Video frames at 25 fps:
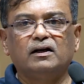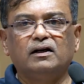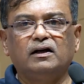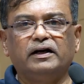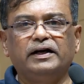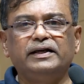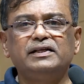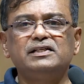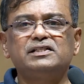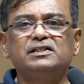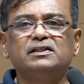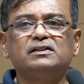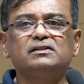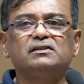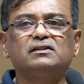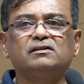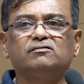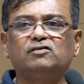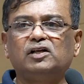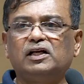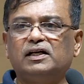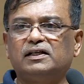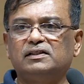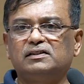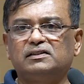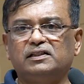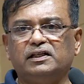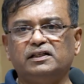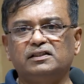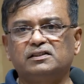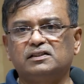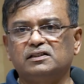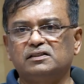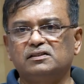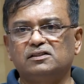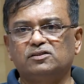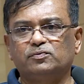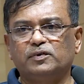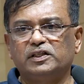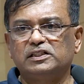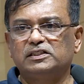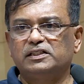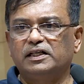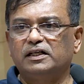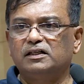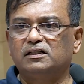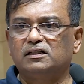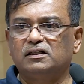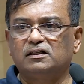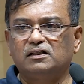Ancient civilizations were
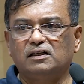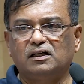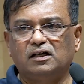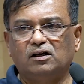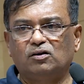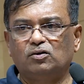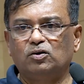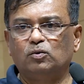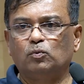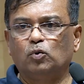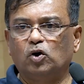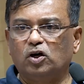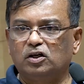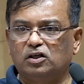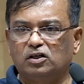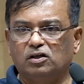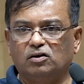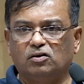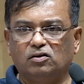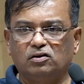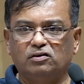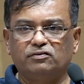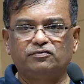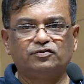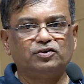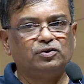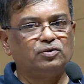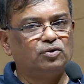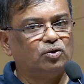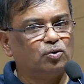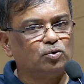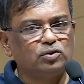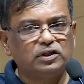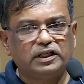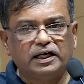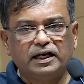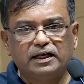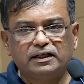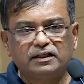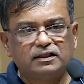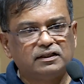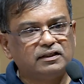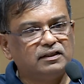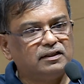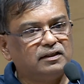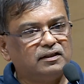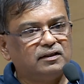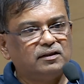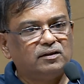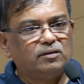centered around water. All of you know
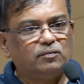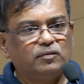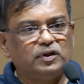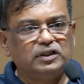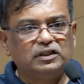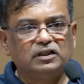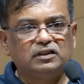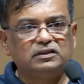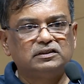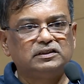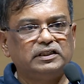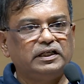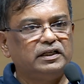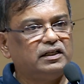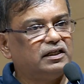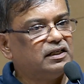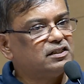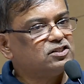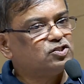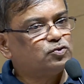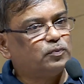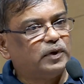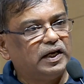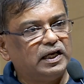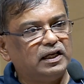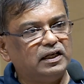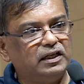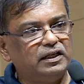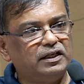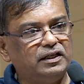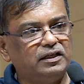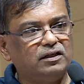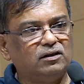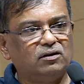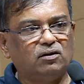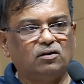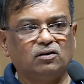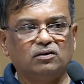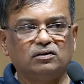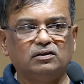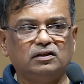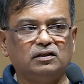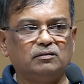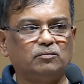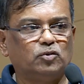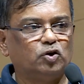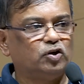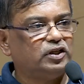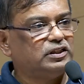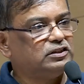that, whether it's the Indus Valley or the
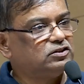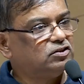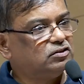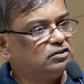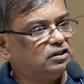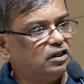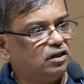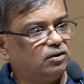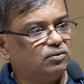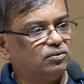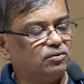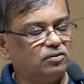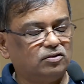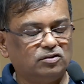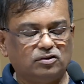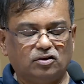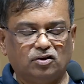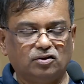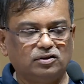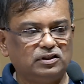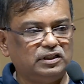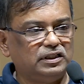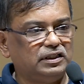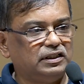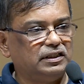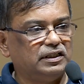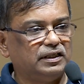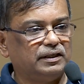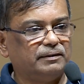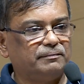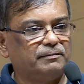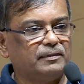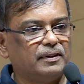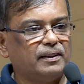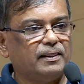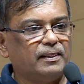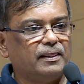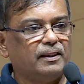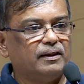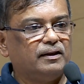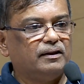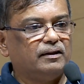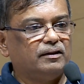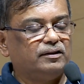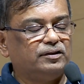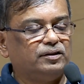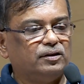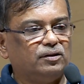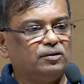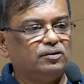Mohenjo-daro or the
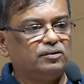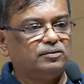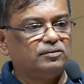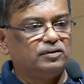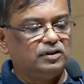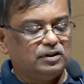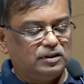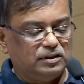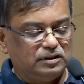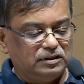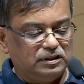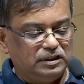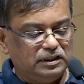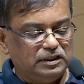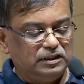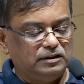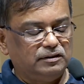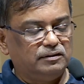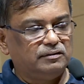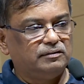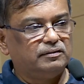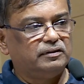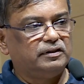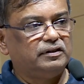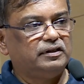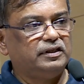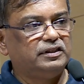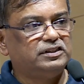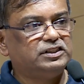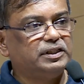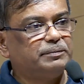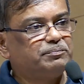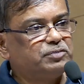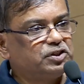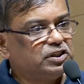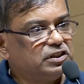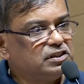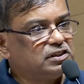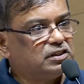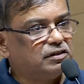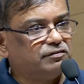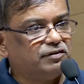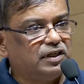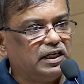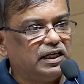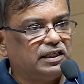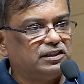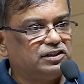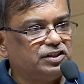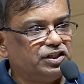the Egyptian
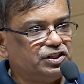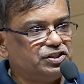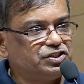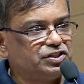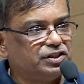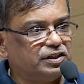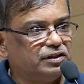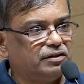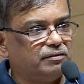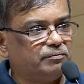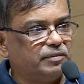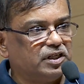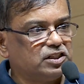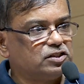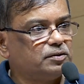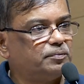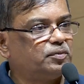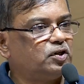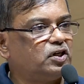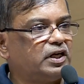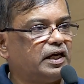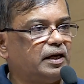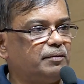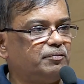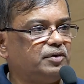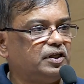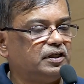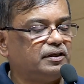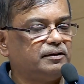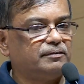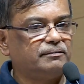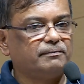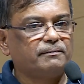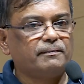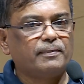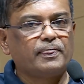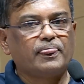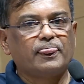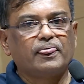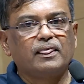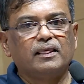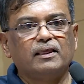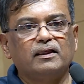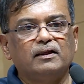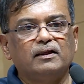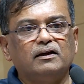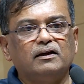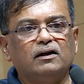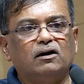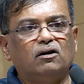civilization, Mesopotamian,
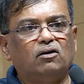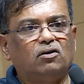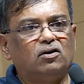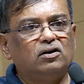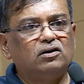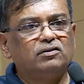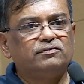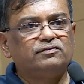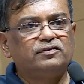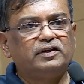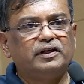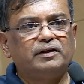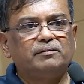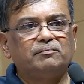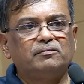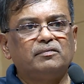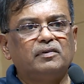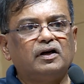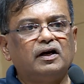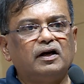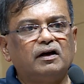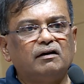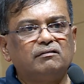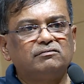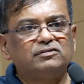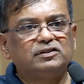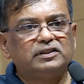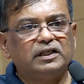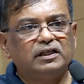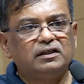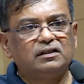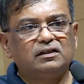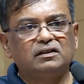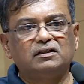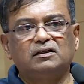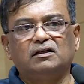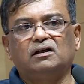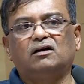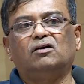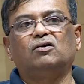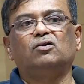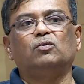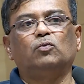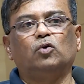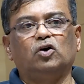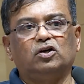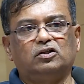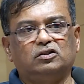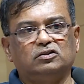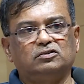all of them have centered
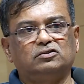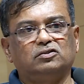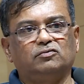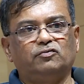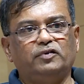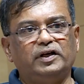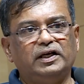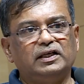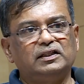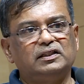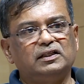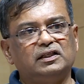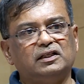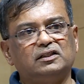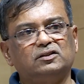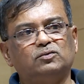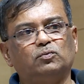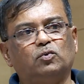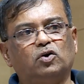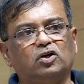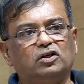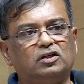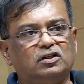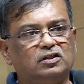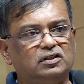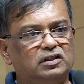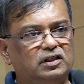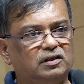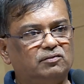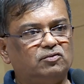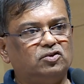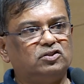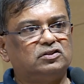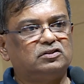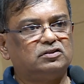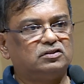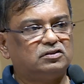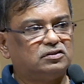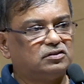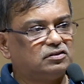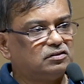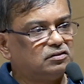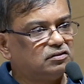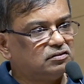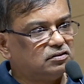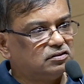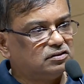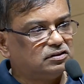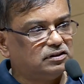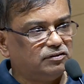around water. So where there is water, there was
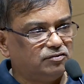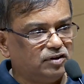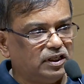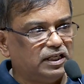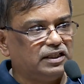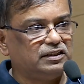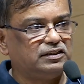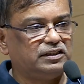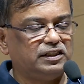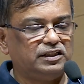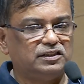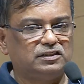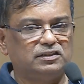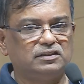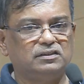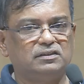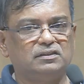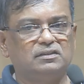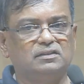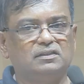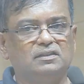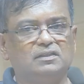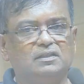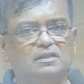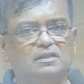civilization.